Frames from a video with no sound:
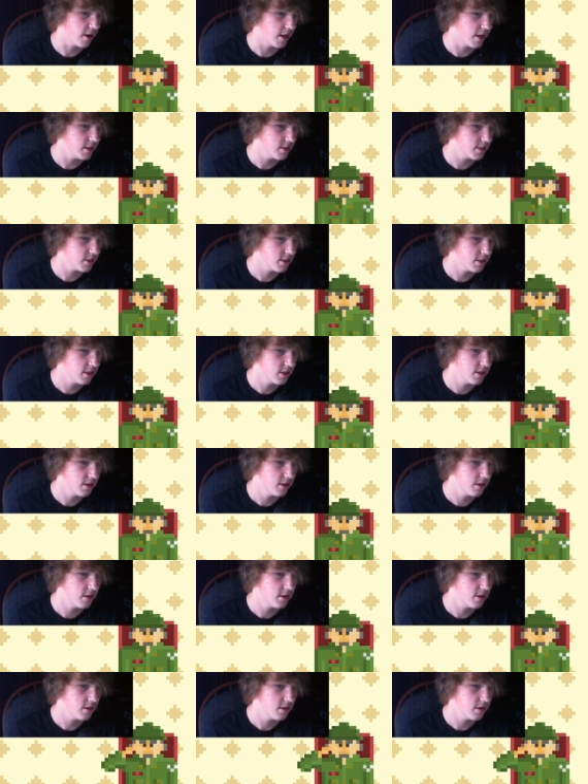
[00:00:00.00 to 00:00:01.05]
I guess.
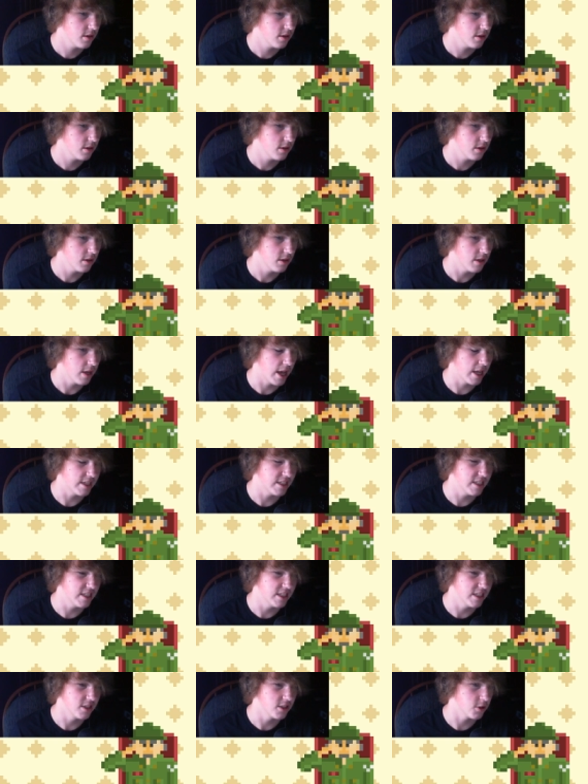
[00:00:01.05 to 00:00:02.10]
At
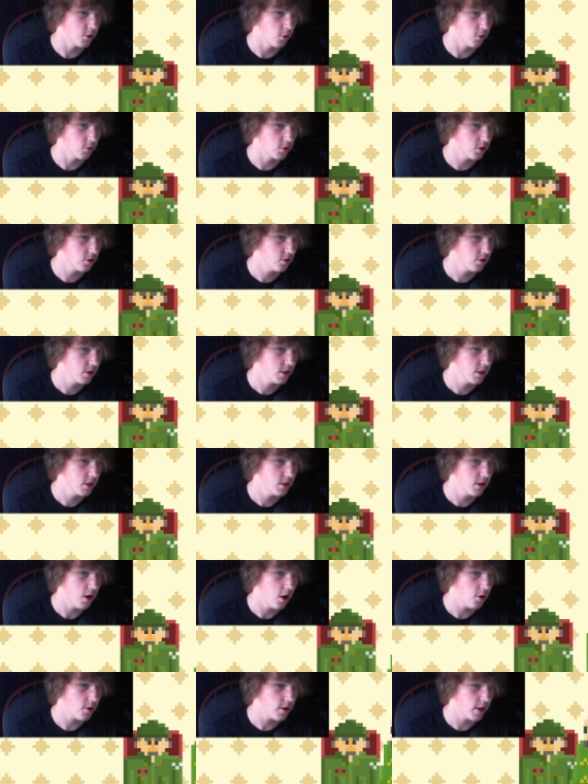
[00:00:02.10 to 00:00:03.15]
ease, soldier.
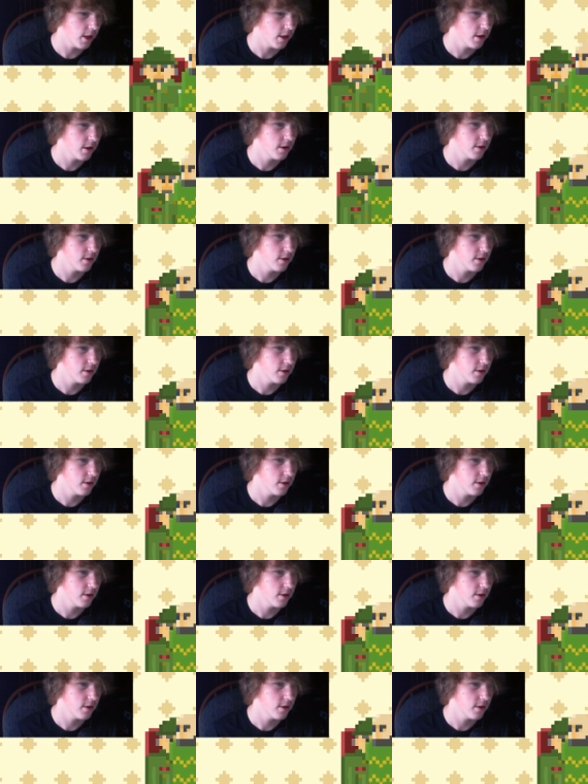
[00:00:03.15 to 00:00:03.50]
Okay.